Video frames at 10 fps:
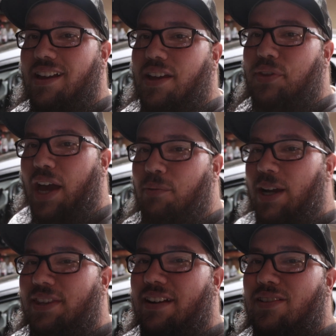That
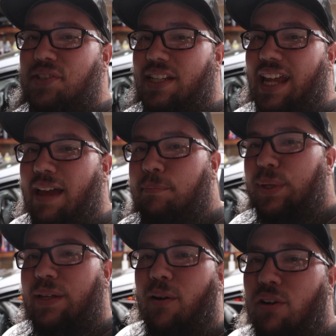right there is an
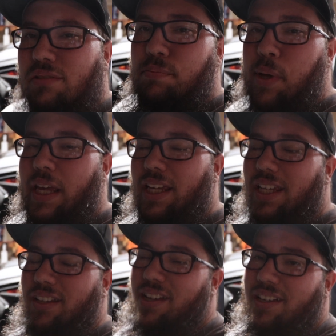
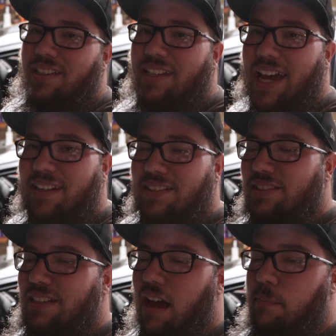MBRP
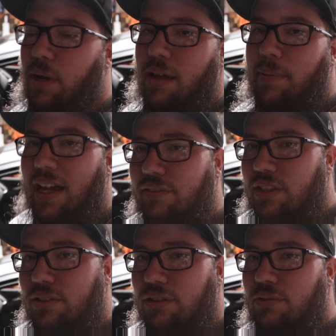catless downpipe. I have the
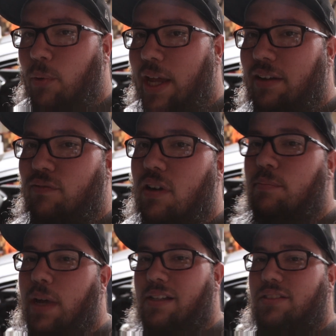tune waiting
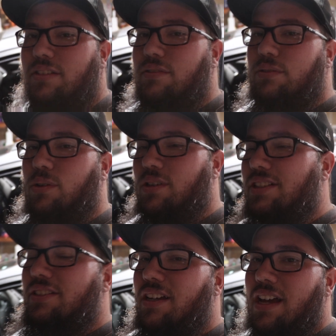from Mountune, of
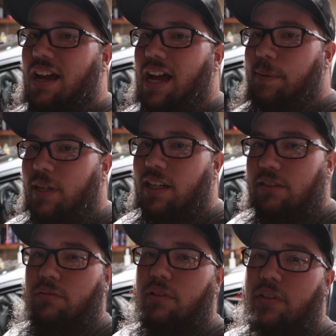course. I got
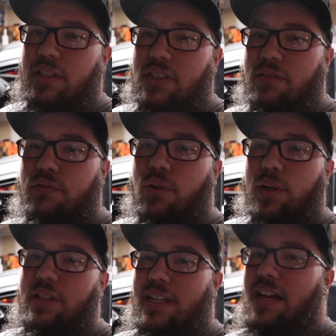the revision
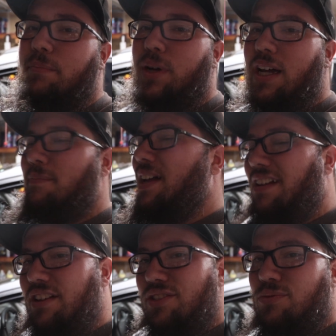for the downpipe.
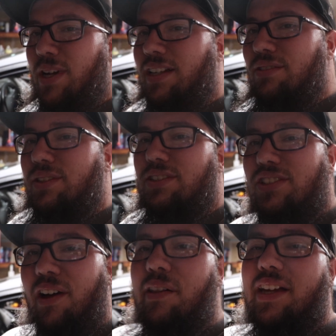Just waiting to
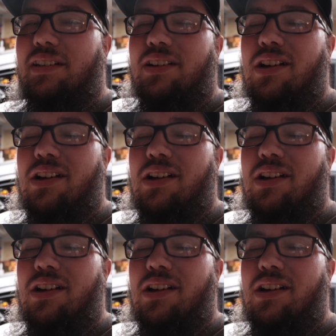install it.